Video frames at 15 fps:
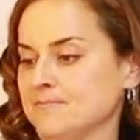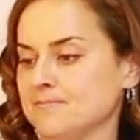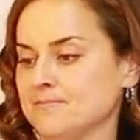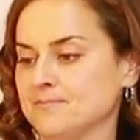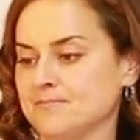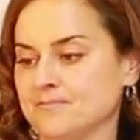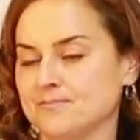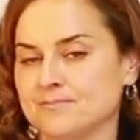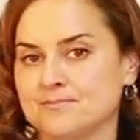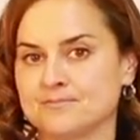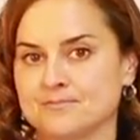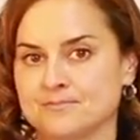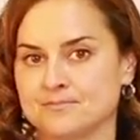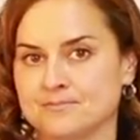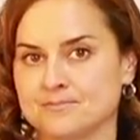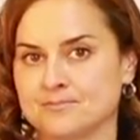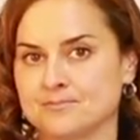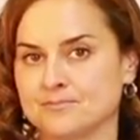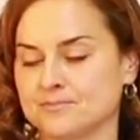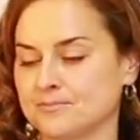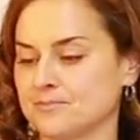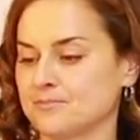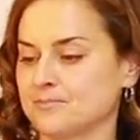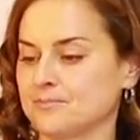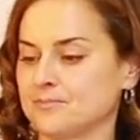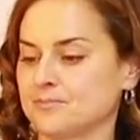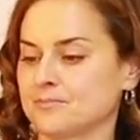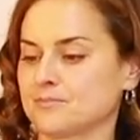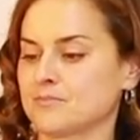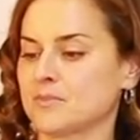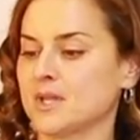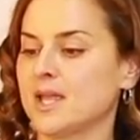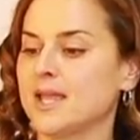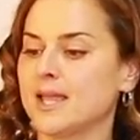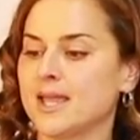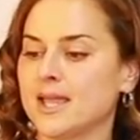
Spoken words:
[no speech]